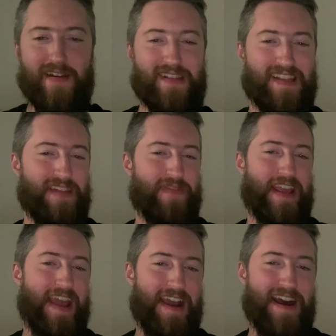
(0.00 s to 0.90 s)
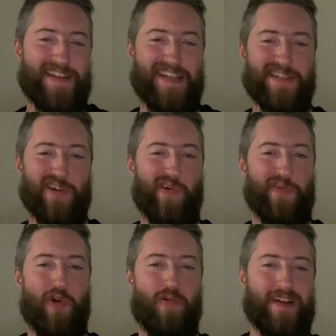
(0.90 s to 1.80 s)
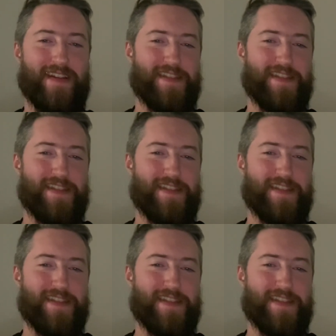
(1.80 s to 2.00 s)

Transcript: Like Living Chaos has the whole no one can